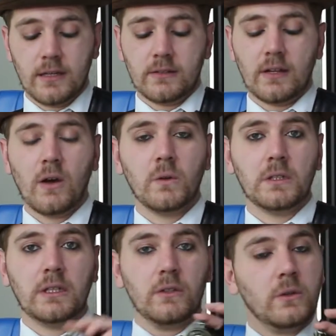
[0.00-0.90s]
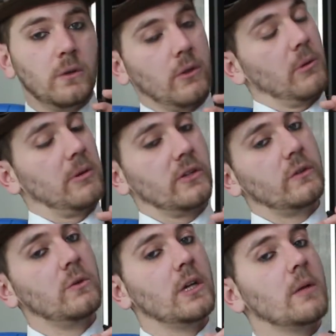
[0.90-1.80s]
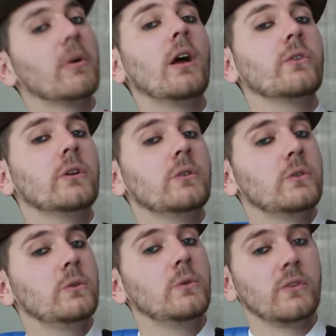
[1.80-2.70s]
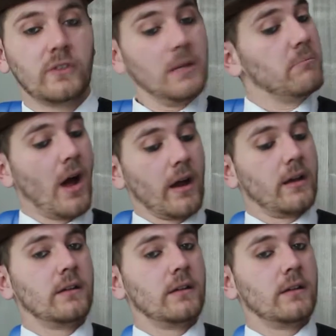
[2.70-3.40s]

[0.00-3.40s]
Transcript: So not only to the three-piece suit, but also to steampunk.